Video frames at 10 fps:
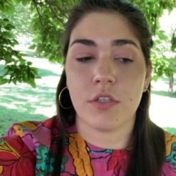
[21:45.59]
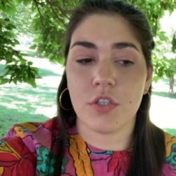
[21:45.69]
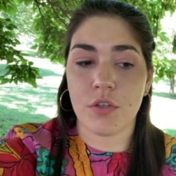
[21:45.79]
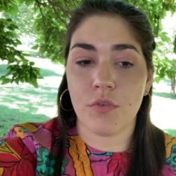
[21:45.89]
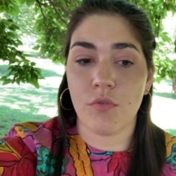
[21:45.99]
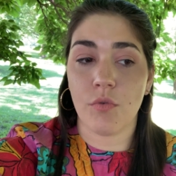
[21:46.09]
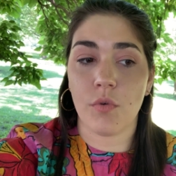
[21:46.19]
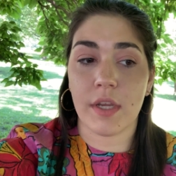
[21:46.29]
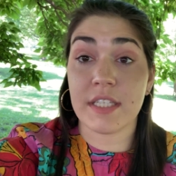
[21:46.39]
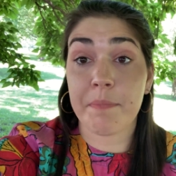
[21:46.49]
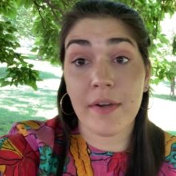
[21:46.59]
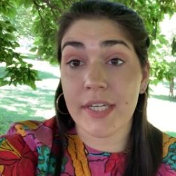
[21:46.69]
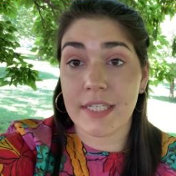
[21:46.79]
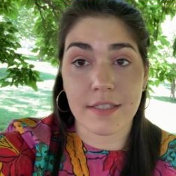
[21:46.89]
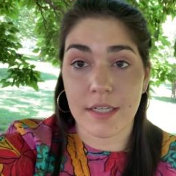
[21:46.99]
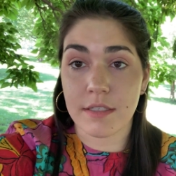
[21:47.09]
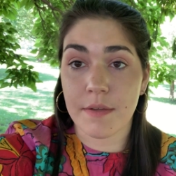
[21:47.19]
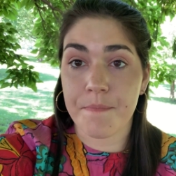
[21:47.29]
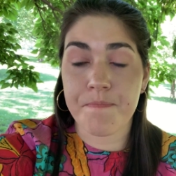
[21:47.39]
to experience it.